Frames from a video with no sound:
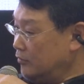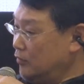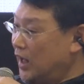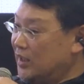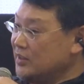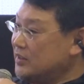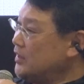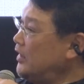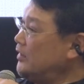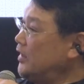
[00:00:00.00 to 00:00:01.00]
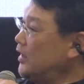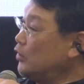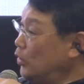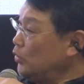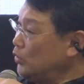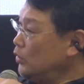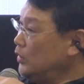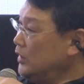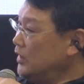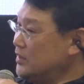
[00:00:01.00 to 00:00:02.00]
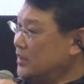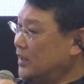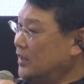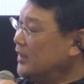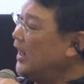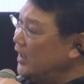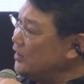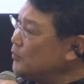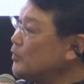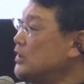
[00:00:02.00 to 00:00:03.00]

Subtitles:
Rust and Go is a kind of